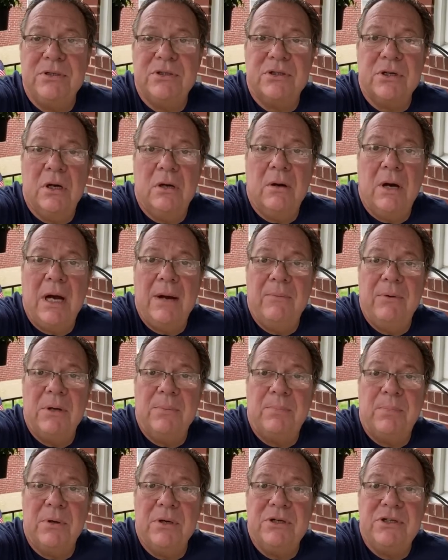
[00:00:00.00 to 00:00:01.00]
so I would
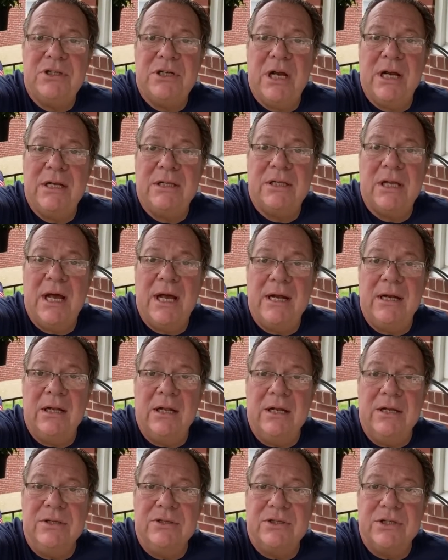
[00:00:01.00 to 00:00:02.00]
appreciate that,
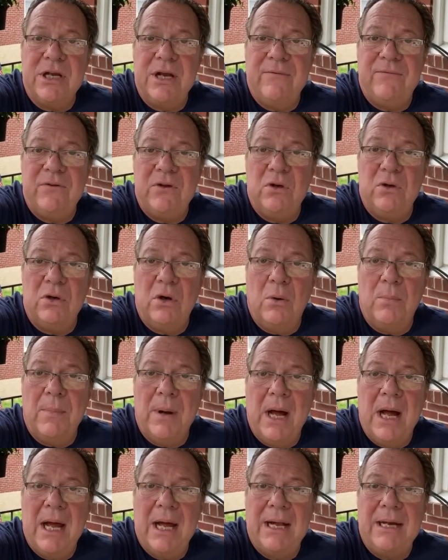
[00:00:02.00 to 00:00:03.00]
Lindsay, if you don't
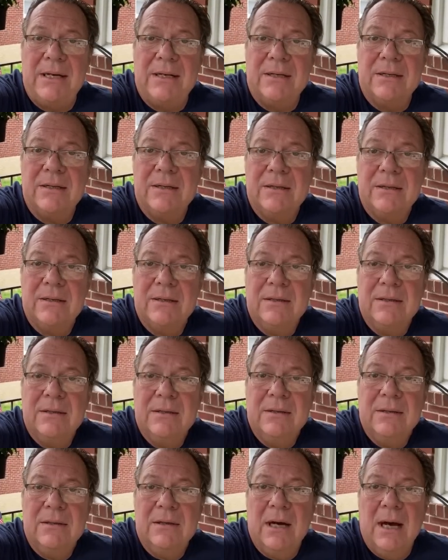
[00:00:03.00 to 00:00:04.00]
mind.
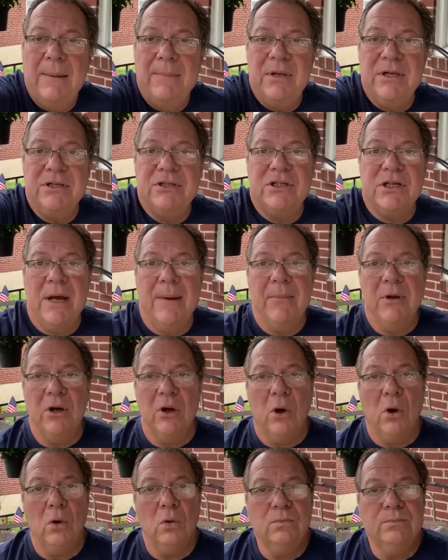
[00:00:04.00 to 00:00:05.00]
I'm in
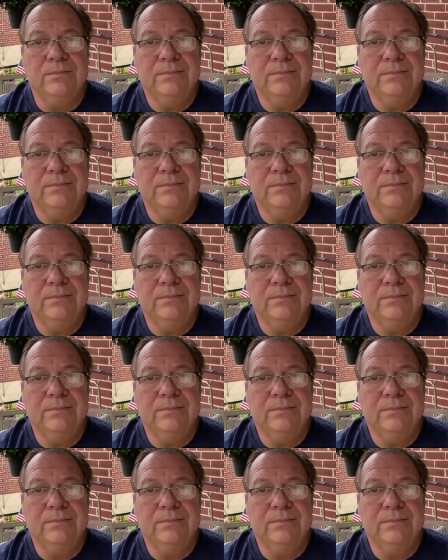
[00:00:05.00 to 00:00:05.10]
Seminole.